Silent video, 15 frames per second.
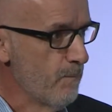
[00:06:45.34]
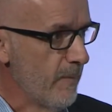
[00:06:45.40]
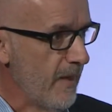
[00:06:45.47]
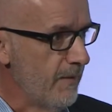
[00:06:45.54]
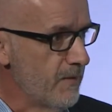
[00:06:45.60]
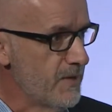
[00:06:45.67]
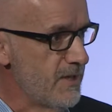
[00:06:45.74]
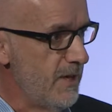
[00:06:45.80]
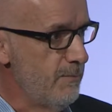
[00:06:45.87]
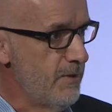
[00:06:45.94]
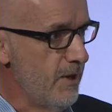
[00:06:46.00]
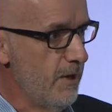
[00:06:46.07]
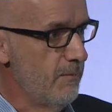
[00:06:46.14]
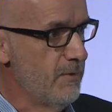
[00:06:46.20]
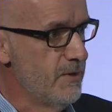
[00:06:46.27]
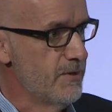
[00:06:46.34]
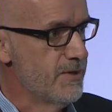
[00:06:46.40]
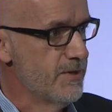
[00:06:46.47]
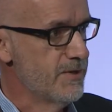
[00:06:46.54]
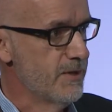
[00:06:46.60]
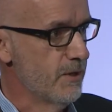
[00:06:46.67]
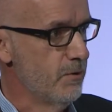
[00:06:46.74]
At the same time, there is
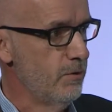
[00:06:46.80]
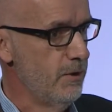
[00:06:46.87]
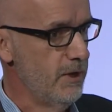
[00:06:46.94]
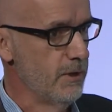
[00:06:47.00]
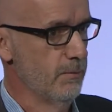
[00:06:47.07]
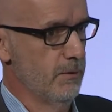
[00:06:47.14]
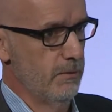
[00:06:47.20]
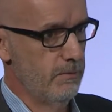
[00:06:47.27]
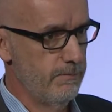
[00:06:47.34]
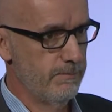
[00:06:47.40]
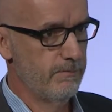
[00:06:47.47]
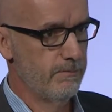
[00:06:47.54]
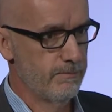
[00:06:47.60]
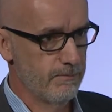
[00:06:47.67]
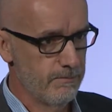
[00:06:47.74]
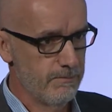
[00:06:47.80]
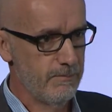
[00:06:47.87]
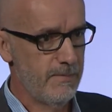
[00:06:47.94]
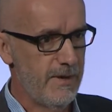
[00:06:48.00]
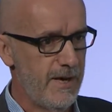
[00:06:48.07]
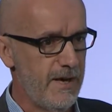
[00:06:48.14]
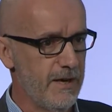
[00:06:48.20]
this incredible
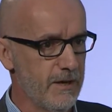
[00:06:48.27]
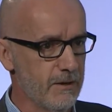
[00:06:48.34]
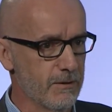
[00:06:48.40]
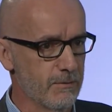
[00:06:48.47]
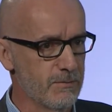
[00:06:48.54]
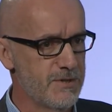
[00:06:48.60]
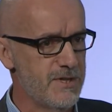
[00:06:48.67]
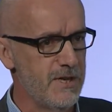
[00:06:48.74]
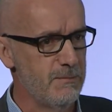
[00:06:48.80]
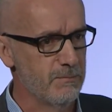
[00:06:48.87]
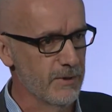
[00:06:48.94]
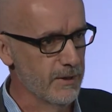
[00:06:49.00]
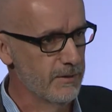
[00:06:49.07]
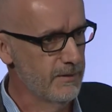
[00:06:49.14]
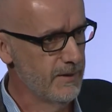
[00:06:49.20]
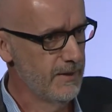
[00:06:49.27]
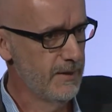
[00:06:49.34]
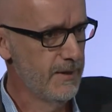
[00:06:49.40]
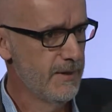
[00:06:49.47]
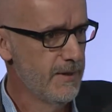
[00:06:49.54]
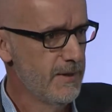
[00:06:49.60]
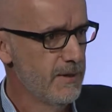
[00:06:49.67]
anger, resentment.
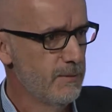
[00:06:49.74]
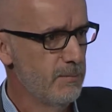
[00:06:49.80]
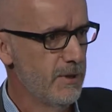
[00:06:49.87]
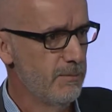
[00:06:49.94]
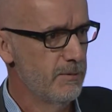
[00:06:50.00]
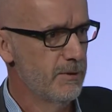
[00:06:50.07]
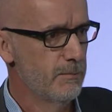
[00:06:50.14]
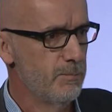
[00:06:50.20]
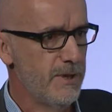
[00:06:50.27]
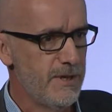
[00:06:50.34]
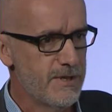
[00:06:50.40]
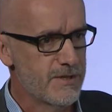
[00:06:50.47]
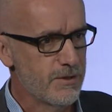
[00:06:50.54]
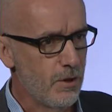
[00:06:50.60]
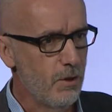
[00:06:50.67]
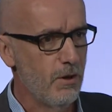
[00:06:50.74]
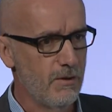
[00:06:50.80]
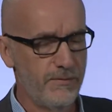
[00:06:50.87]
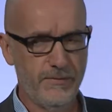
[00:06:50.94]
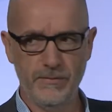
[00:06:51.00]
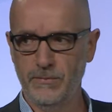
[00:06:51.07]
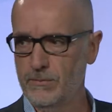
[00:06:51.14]
People are pissed
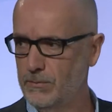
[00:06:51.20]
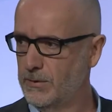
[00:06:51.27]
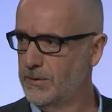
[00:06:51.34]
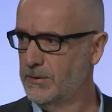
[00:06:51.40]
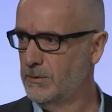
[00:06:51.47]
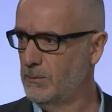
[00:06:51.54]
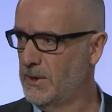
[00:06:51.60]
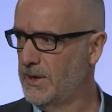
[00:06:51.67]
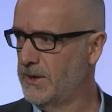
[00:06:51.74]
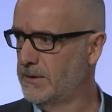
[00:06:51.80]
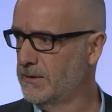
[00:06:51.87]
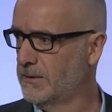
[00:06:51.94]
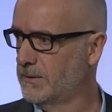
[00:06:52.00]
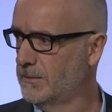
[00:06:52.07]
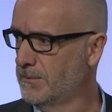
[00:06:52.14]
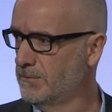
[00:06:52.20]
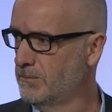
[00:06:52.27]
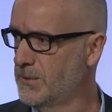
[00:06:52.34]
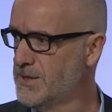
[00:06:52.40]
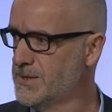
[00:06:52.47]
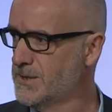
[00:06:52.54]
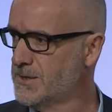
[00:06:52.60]
off with the way that
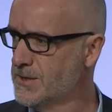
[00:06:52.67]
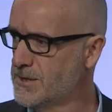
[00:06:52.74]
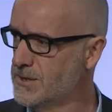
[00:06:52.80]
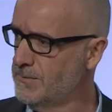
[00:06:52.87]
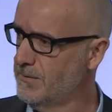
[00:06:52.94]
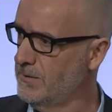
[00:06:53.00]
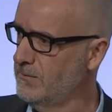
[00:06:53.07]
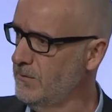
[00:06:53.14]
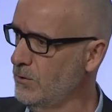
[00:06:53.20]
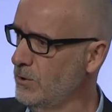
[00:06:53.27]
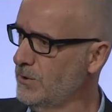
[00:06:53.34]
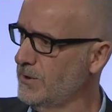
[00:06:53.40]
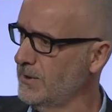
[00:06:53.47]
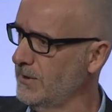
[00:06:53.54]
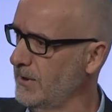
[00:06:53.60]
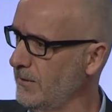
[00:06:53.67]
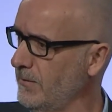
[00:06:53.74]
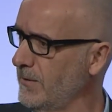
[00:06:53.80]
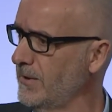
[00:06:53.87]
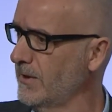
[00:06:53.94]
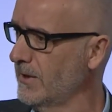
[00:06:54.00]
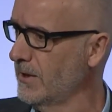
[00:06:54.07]
businesses have inverted
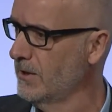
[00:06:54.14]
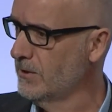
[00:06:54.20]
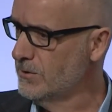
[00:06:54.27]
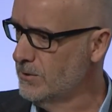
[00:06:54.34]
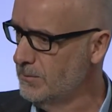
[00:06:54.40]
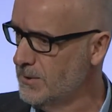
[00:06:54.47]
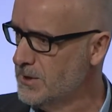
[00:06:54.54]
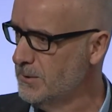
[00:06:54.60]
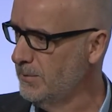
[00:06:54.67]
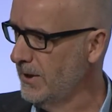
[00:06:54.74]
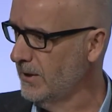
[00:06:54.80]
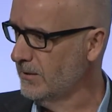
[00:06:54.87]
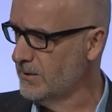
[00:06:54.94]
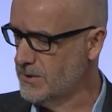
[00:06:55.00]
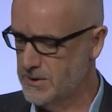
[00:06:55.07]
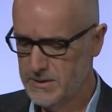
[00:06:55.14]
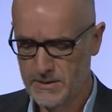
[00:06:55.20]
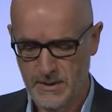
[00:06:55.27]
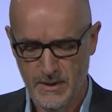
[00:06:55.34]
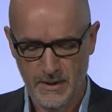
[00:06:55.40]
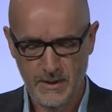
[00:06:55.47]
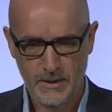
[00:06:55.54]
everything. They know too much about us.
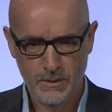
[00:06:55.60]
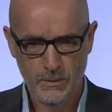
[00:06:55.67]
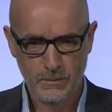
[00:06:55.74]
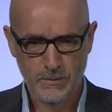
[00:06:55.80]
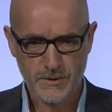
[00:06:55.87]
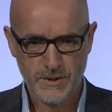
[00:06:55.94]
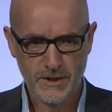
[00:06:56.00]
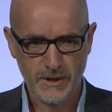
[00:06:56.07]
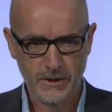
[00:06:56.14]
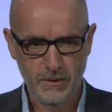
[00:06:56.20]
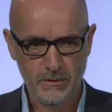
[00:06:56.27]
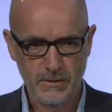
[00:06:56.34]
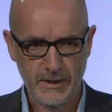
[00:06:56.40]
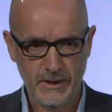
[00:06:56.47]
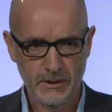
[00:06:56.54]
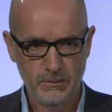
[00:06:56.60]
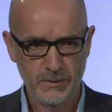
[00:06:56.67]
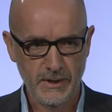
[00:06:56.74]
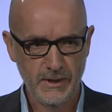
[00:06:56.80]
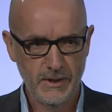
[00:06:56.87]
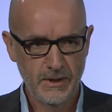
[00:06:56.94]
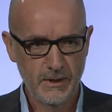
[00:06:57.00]
What's going on? How do
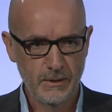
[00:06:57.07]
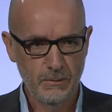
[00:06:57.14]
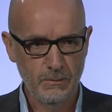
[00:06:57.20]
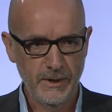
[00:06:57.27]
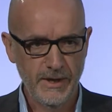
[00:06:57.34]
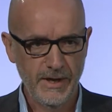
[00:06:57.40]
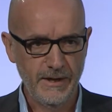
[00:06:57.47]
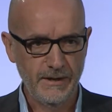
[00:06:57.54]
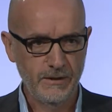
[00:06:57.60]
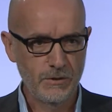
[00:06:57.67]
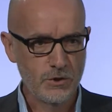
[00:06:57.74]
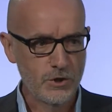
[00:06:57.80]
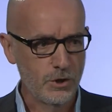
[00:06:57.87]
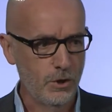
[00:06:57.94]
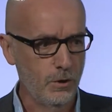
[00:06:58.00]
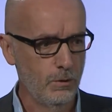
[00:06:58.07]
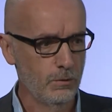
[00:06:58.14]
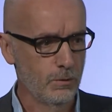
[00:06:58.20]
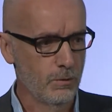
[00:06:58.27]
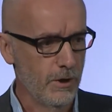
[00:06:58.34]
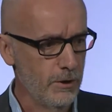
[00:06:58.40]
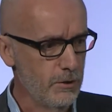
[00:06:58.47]
we regain control
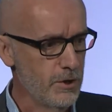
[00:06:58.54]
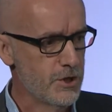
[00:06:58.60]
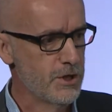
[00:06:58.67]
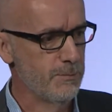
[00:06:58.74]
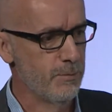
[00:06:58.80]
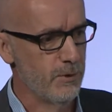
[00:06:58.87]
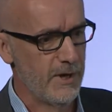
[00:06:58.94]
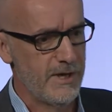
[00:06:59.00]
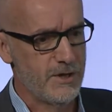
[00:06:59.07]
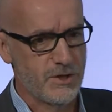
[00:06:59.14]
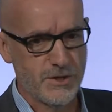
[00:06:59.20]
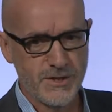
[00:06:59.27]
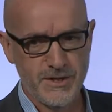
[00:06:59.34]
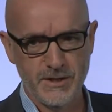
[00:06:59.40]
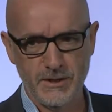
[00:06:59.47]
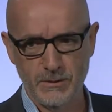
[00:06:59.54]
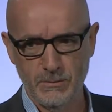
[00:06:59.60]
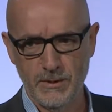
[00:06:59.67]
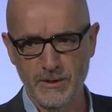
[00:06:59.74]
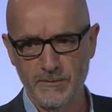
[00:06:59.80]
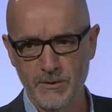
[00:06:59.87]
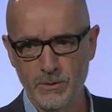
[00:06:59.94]
or ownership or agency or
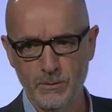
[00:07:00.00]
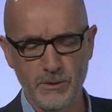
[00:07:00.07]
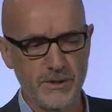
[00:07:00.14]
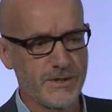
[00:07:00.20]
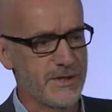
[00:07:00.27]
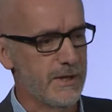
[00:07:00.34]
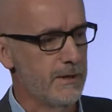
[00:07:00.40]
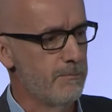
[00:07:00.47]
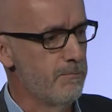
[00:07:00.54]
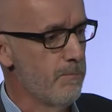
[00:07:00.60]
whatever the words are?